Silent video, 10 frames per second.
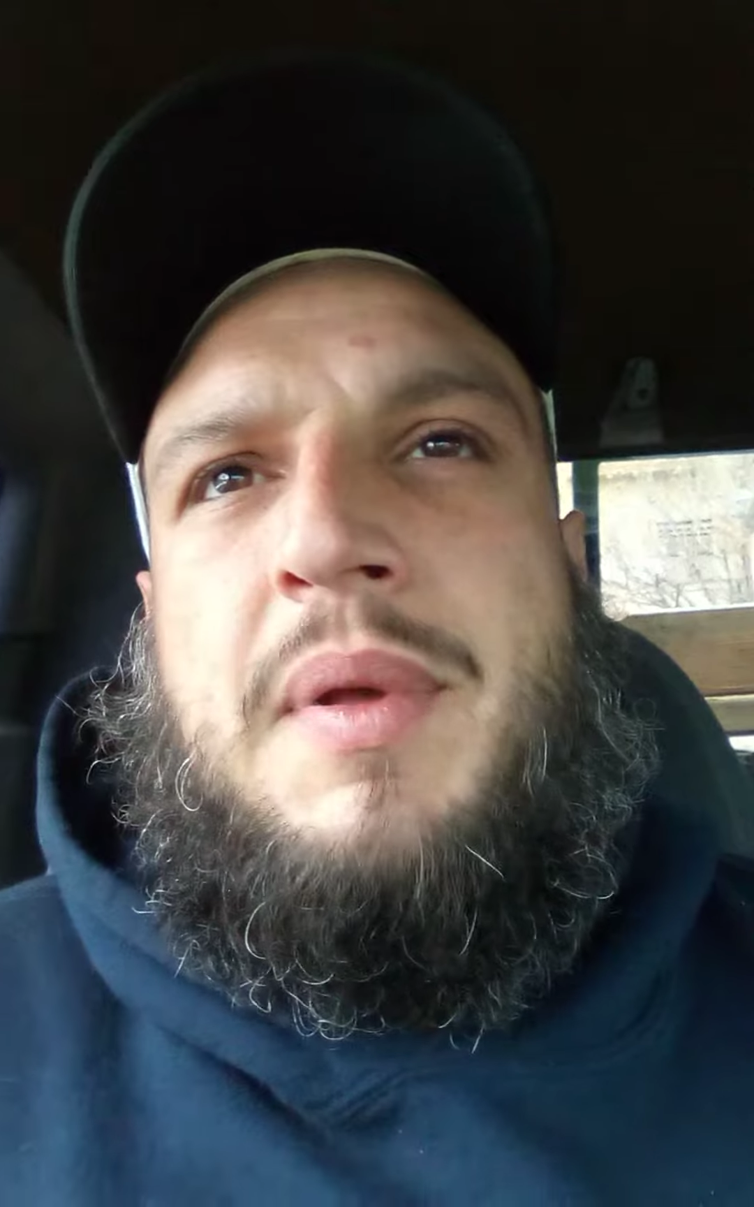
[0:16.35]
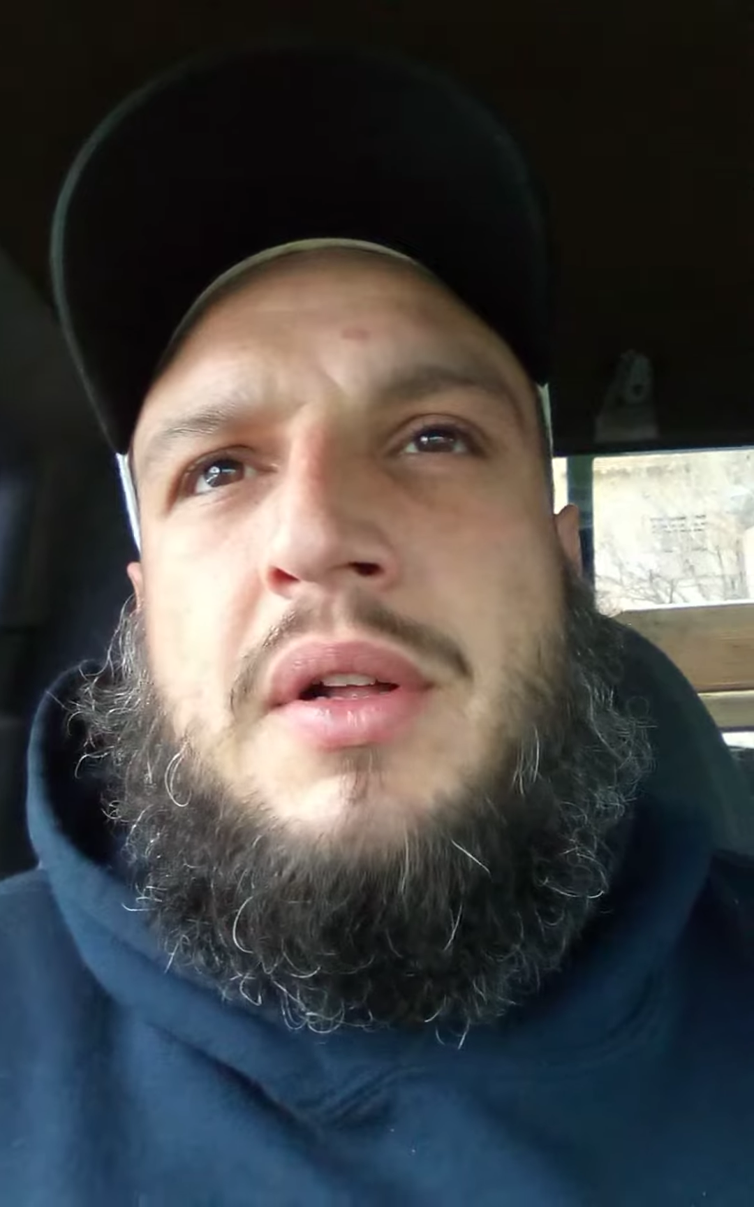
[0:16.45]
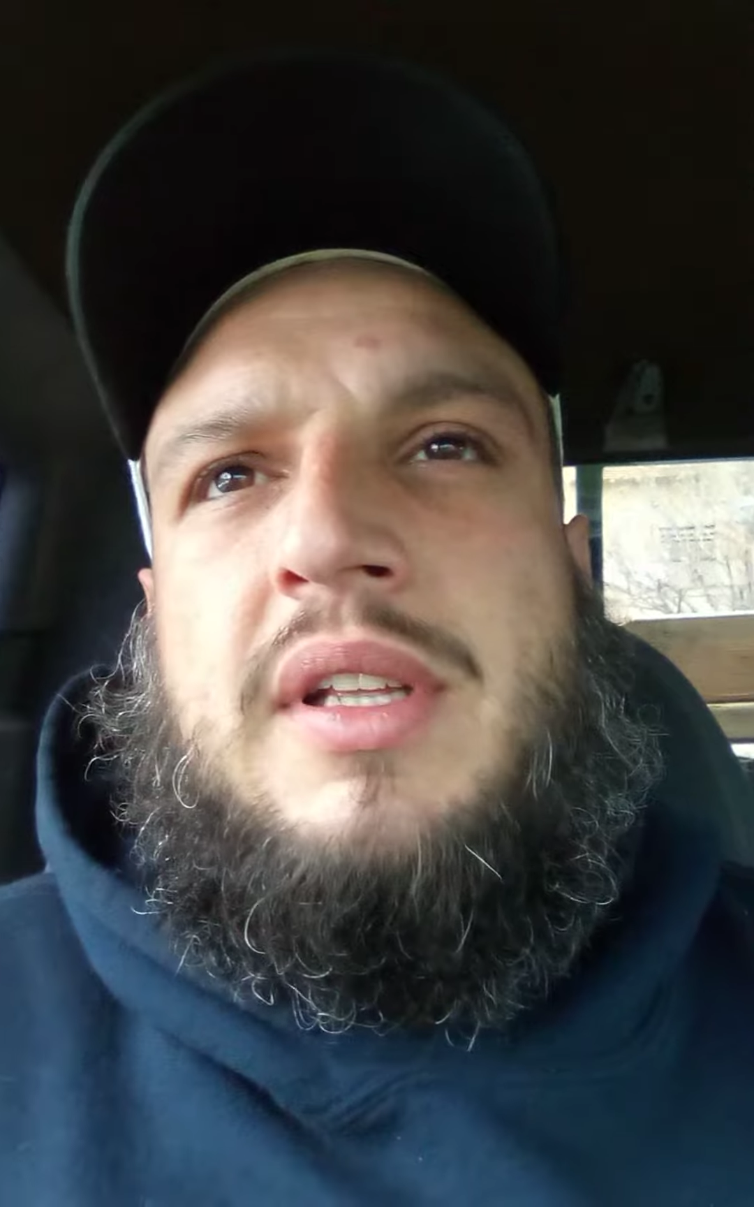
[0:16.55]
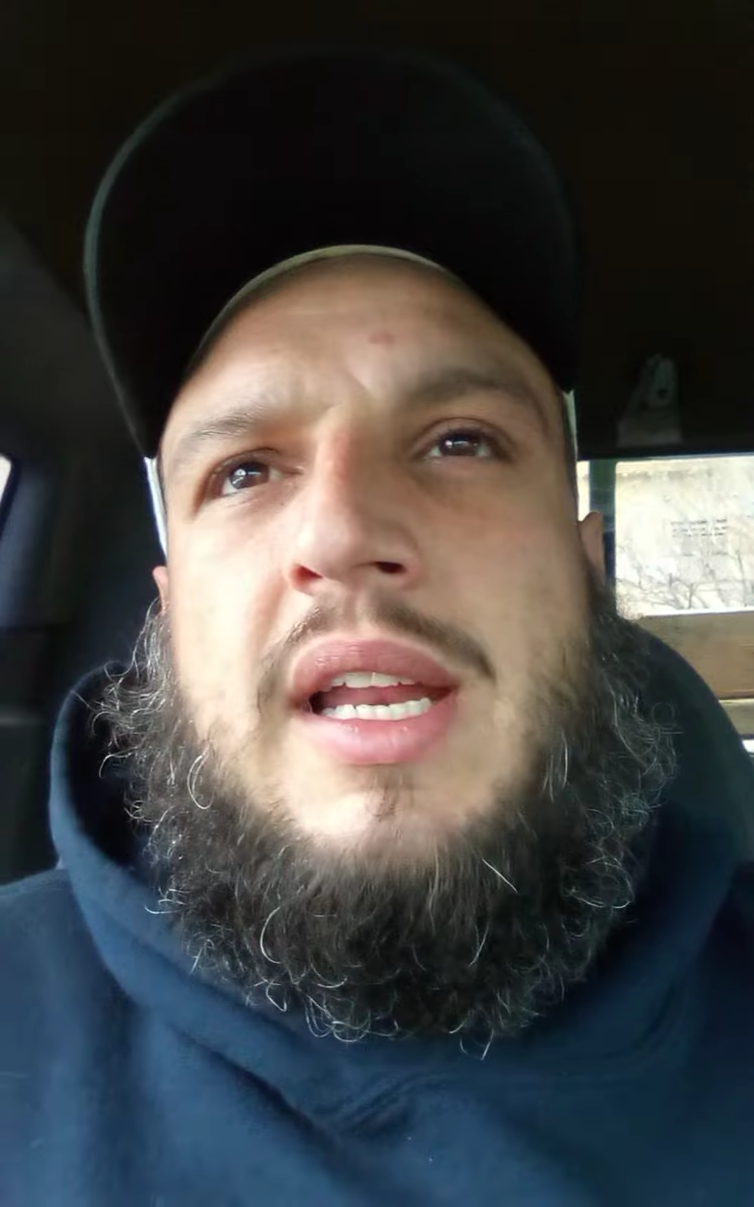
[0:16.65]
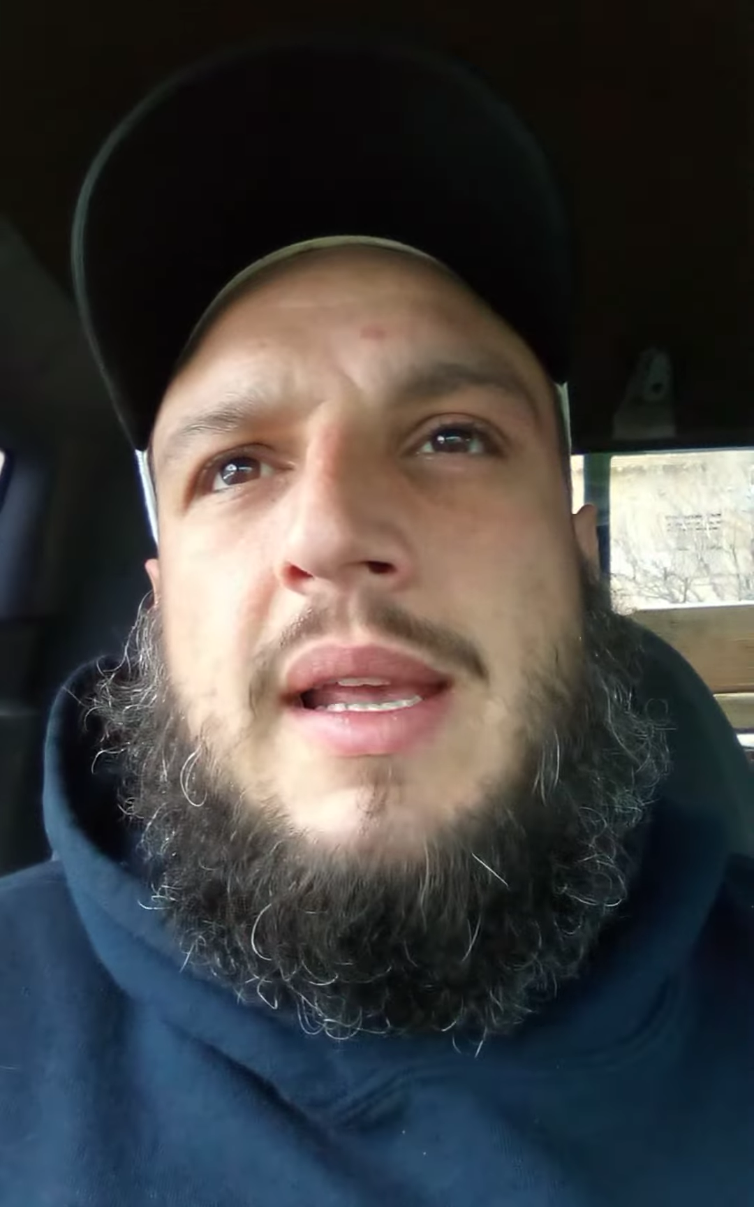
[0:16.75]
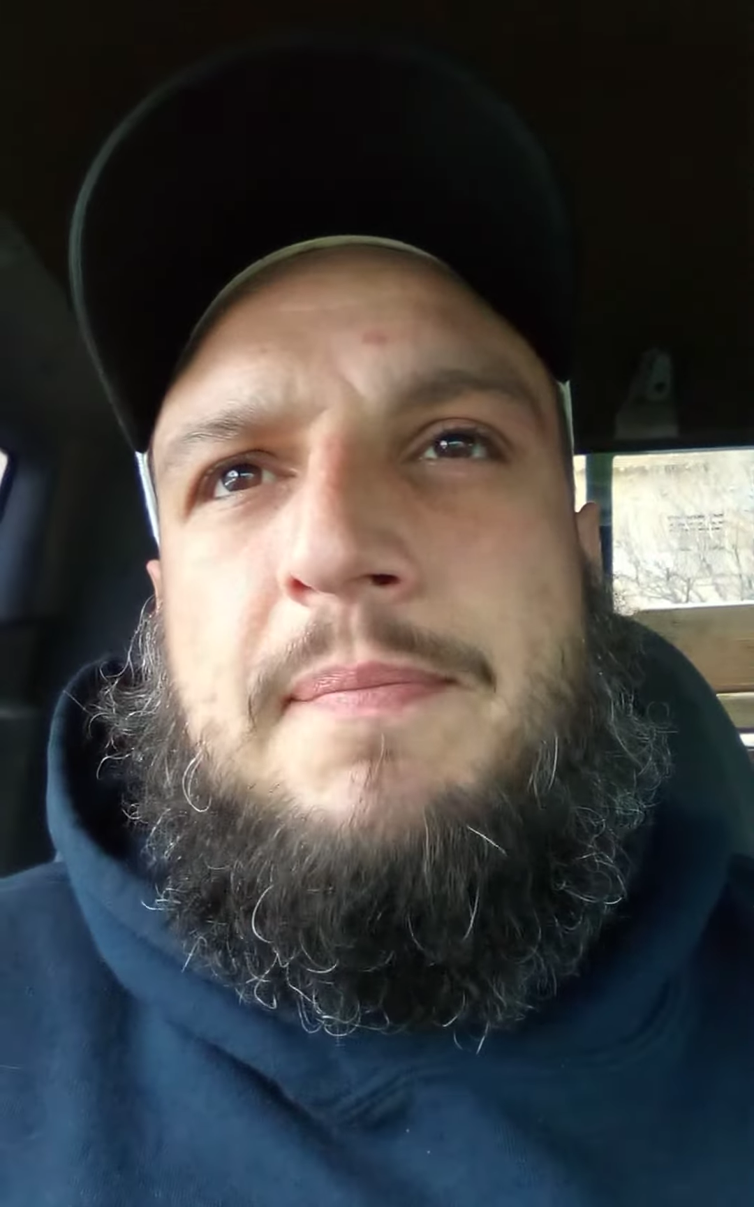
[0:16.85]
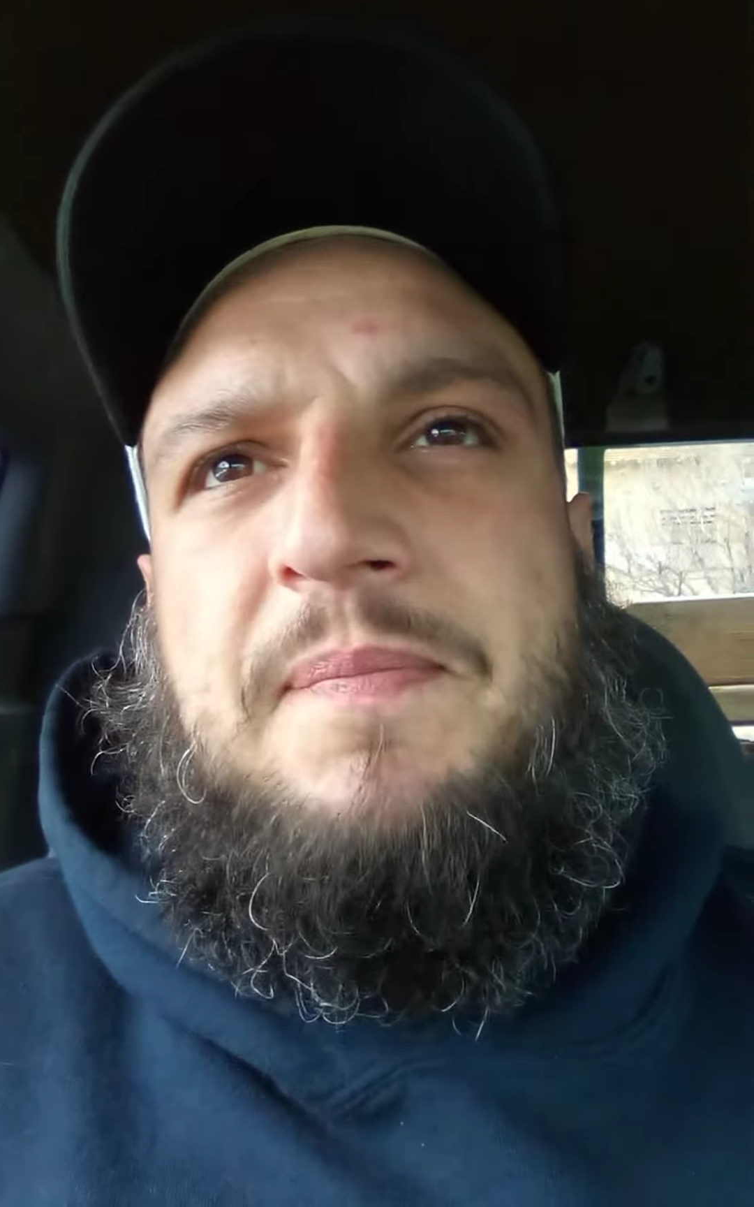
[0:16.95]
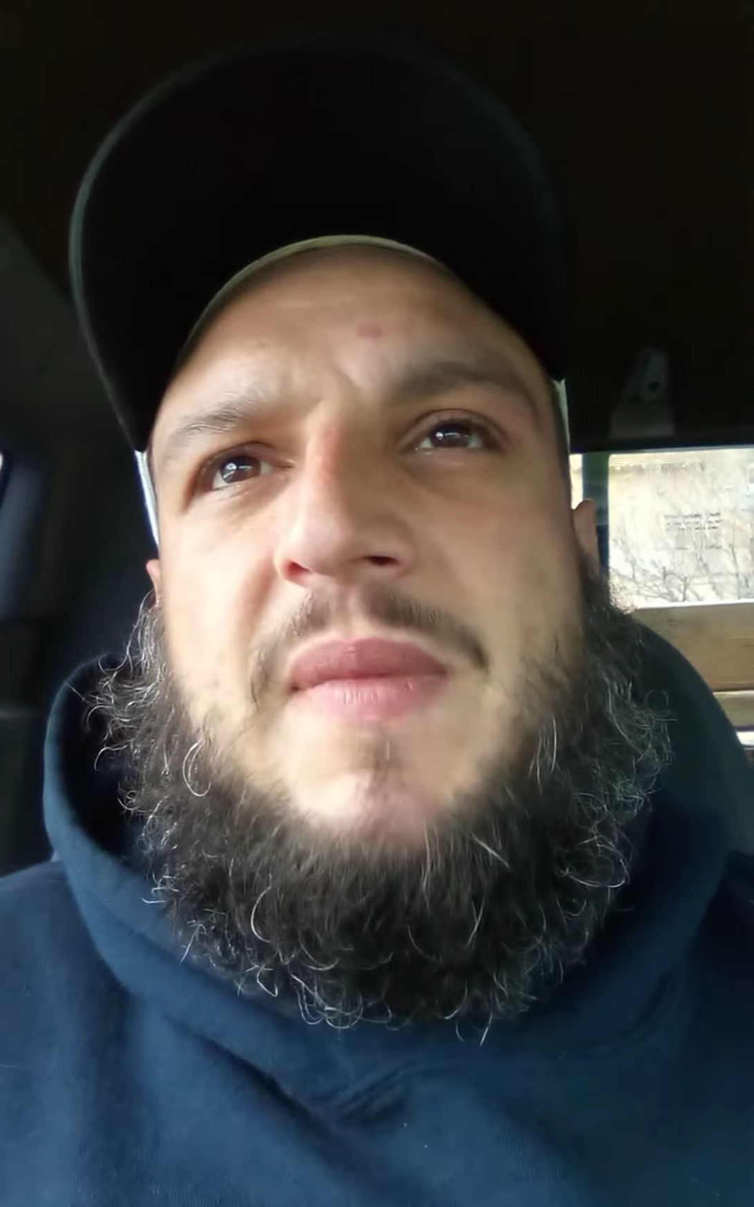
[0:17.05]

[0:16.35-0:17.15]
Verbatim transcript: building it,